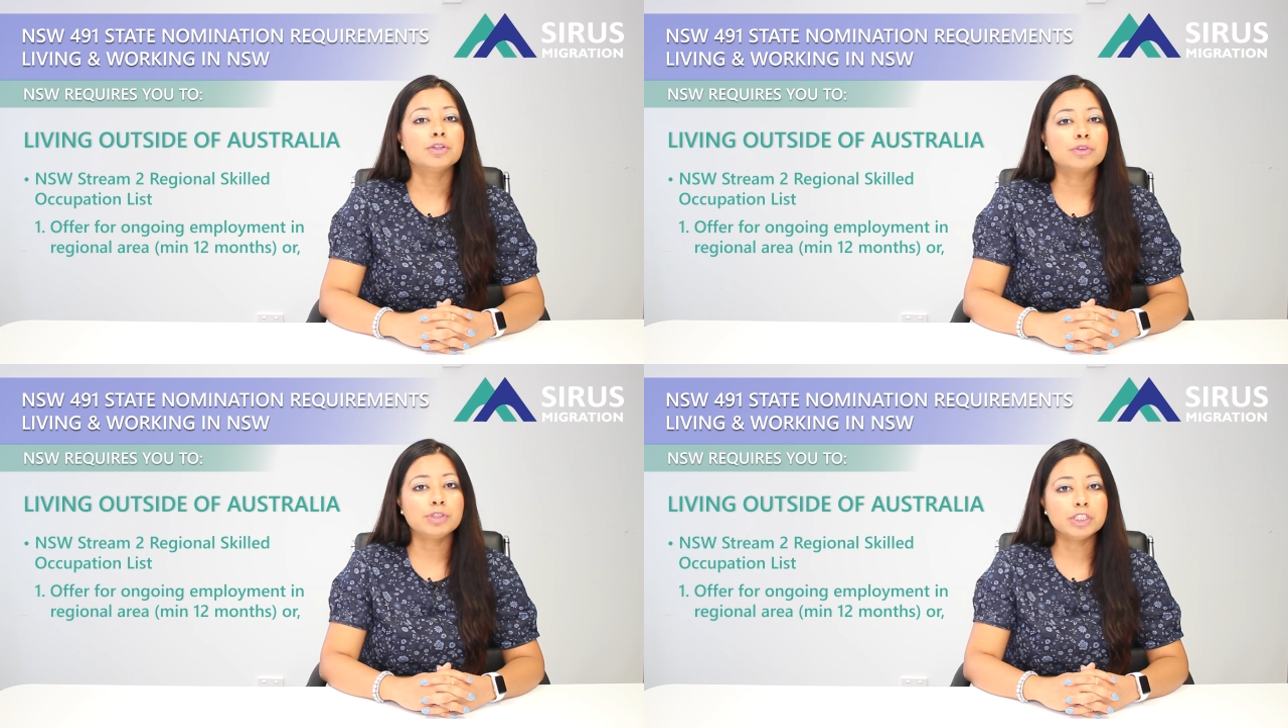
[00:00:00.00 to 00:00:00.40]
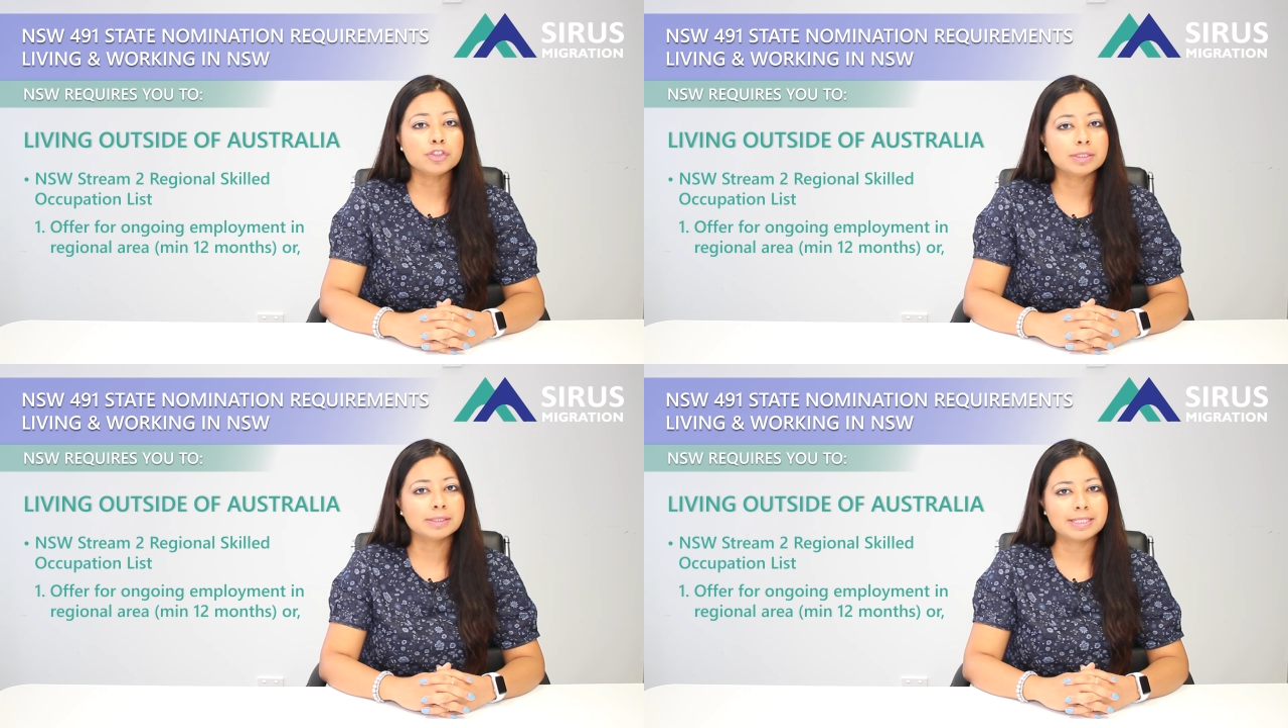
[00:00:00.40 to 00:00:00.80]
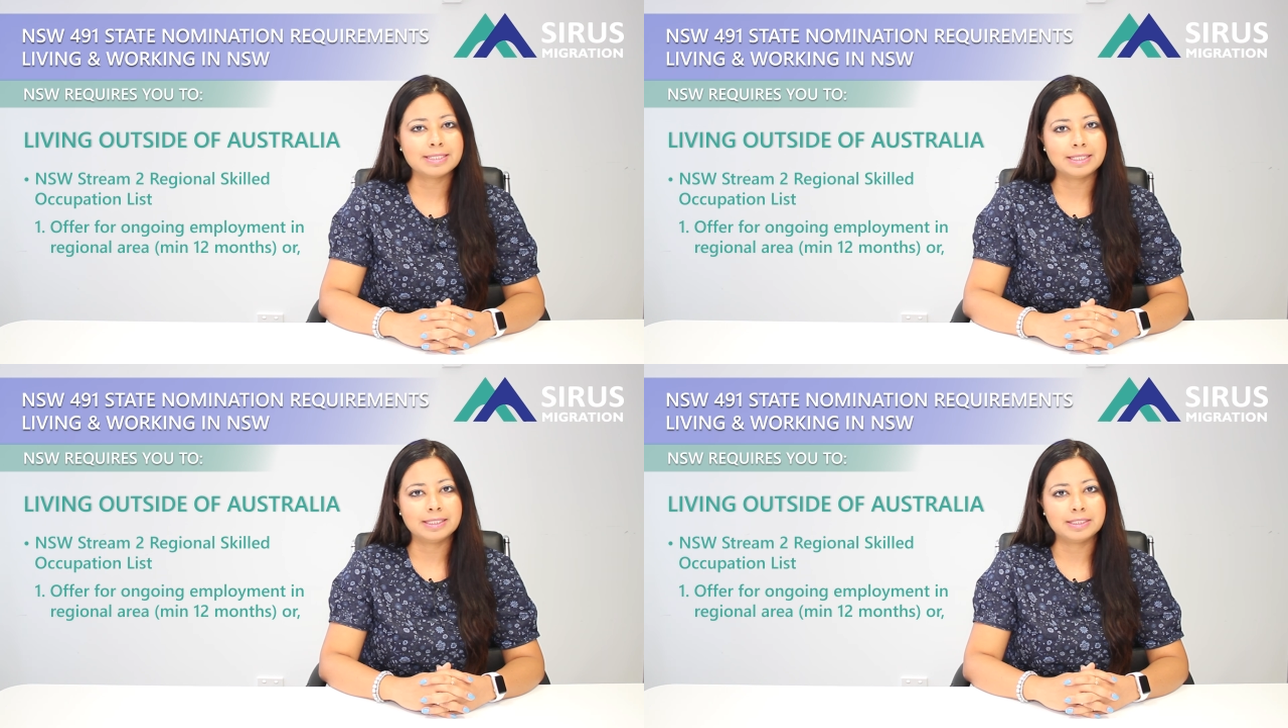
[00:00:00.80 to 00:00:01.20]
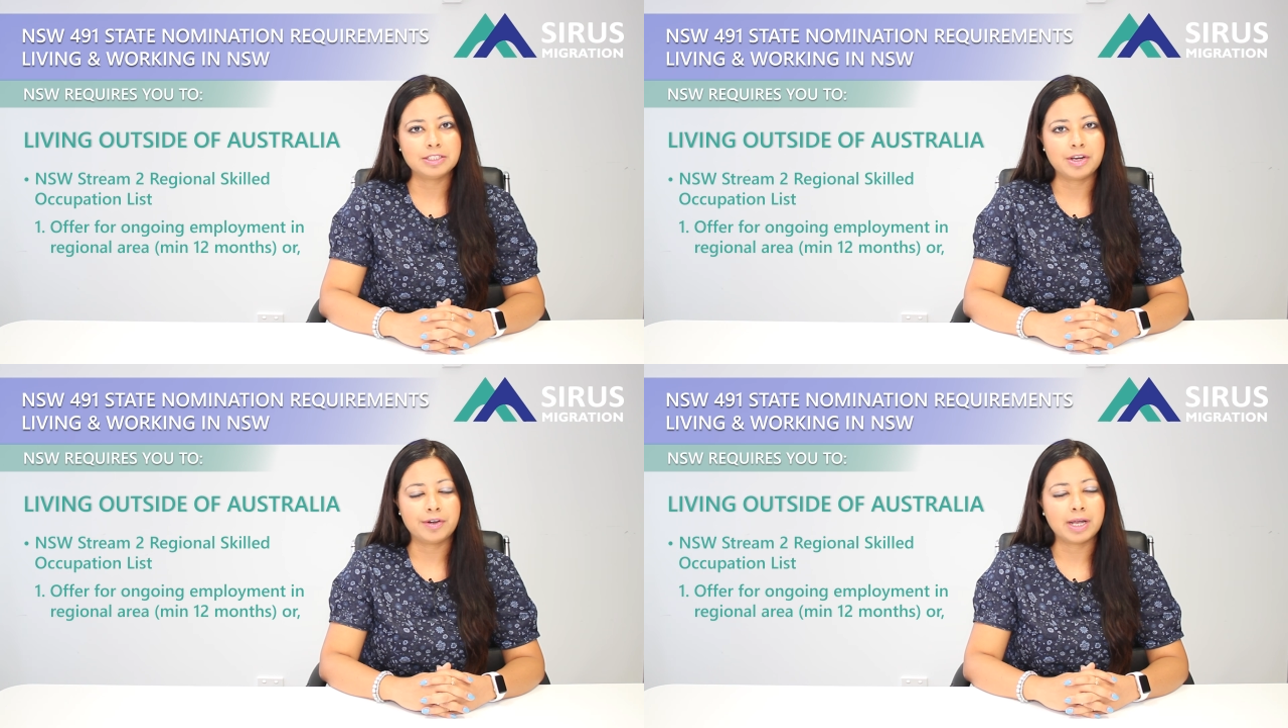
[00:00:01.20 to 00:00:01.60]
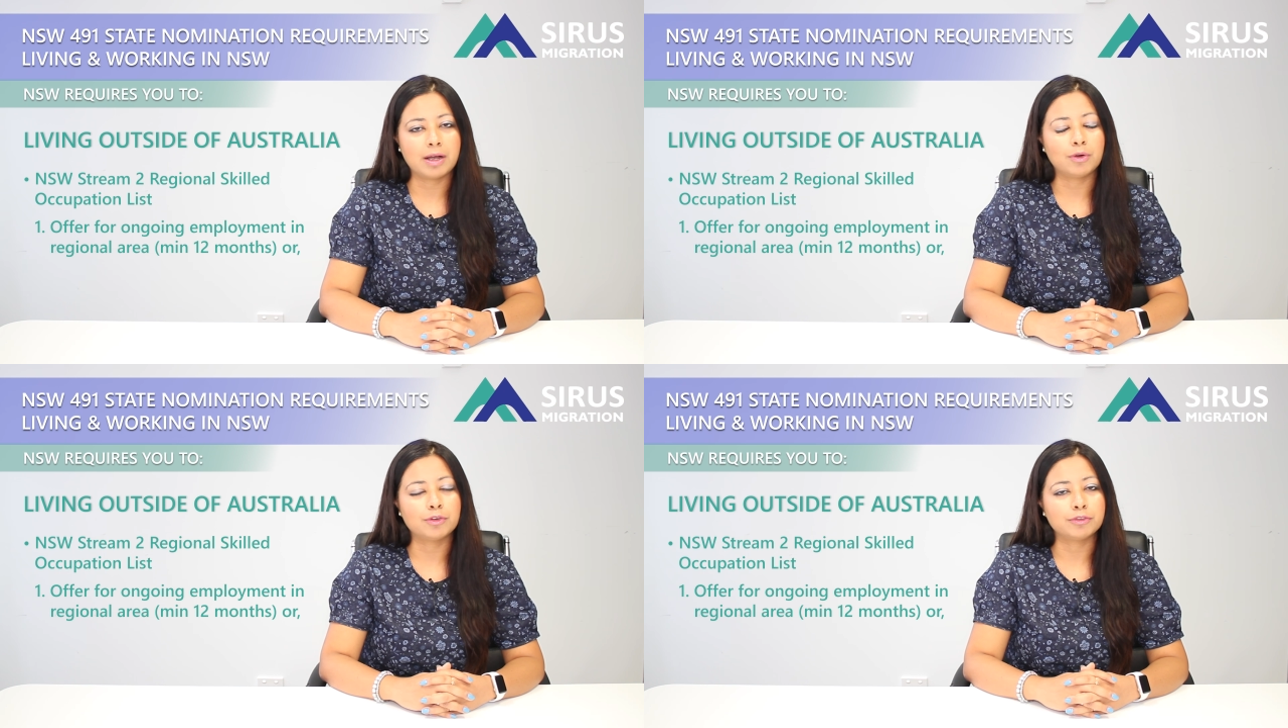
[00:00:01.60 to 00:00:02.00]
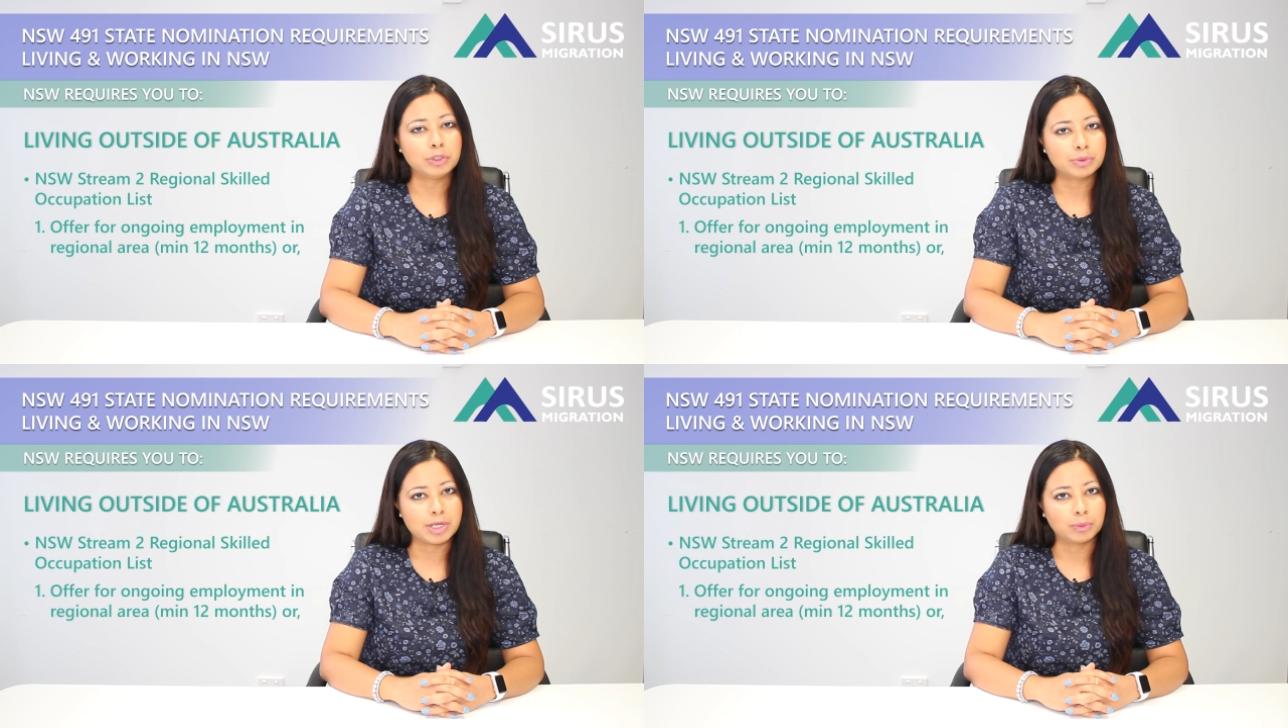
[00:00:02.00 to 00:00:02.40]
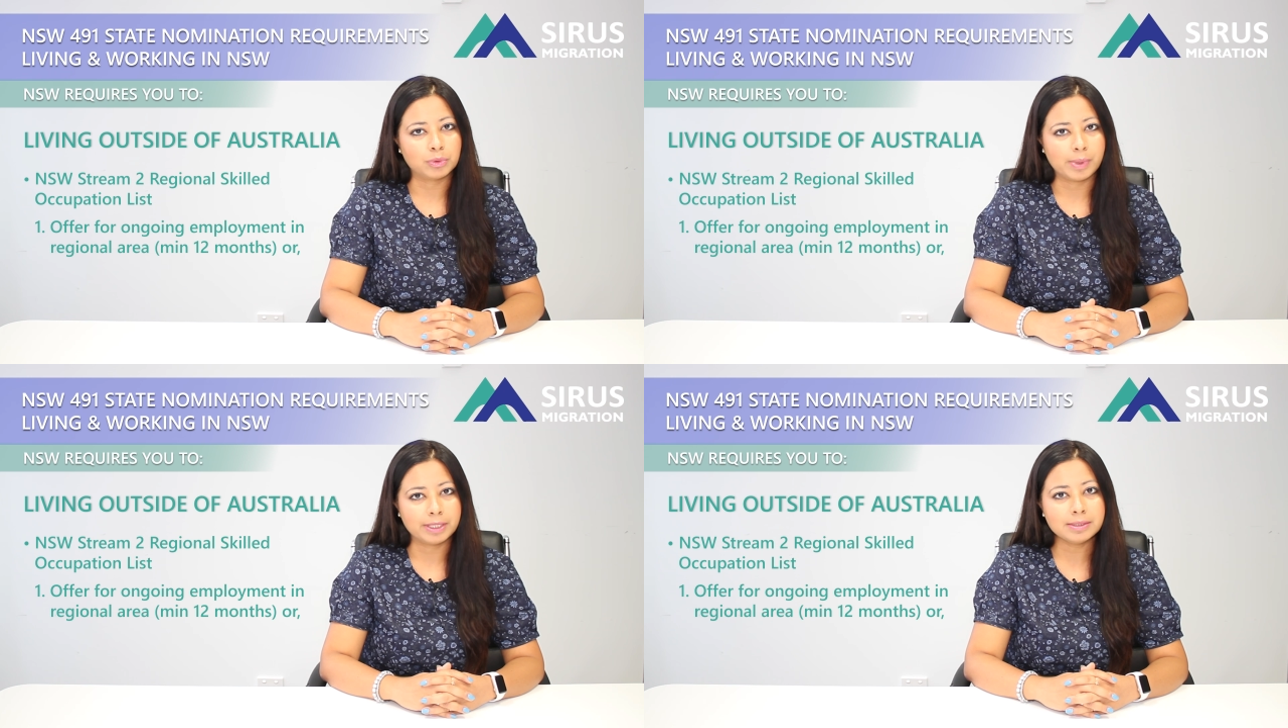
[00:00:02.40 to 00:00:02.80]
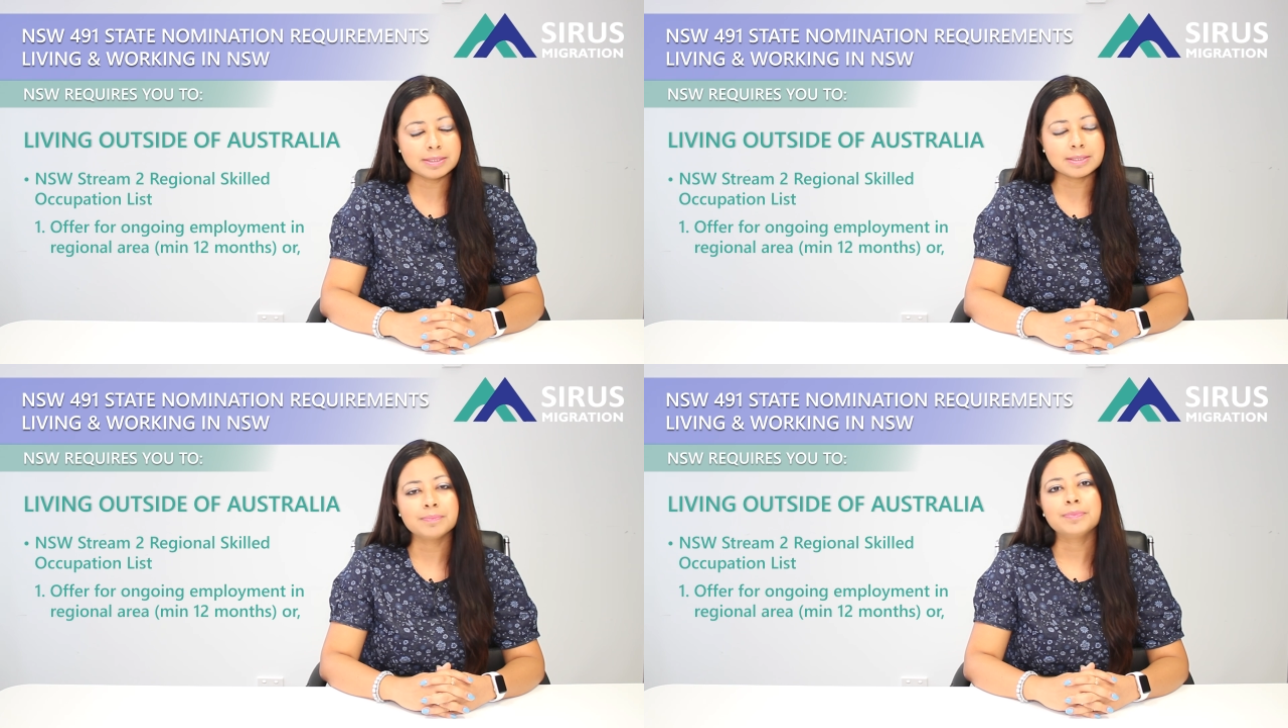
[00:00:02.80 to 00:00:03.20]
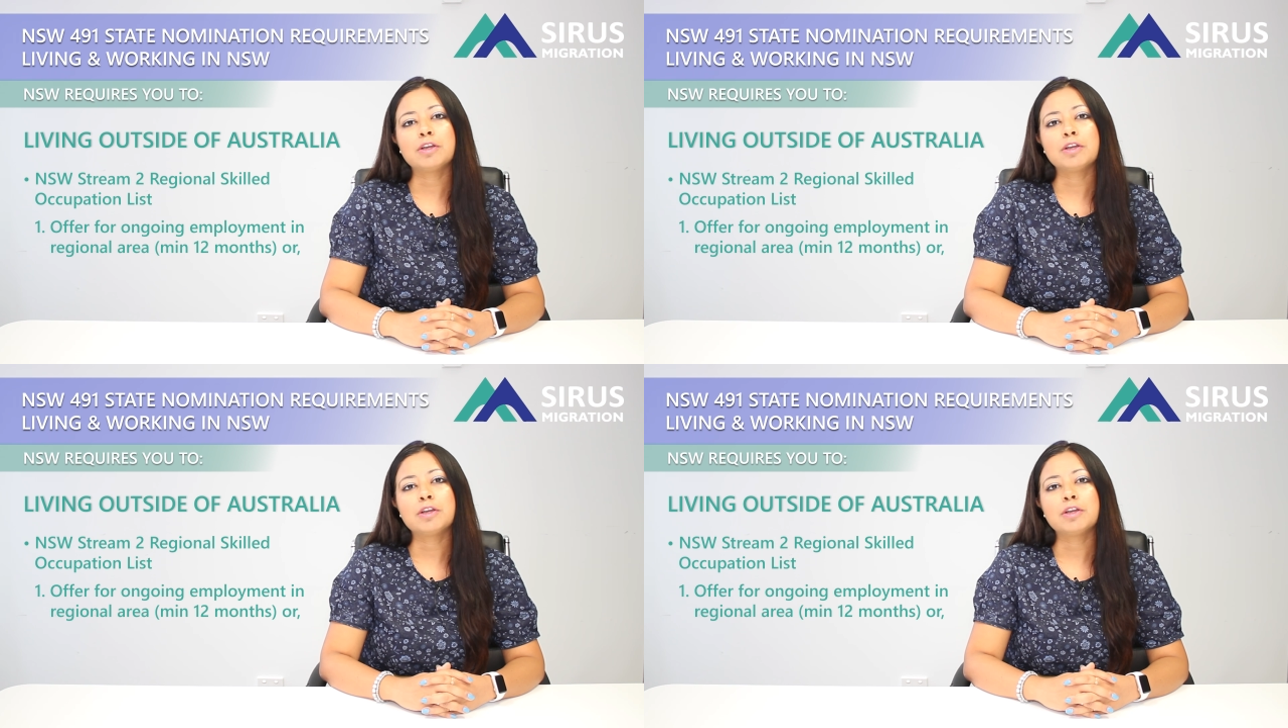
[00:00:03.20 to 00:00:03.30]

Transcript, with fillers: regional designated area of New South Wales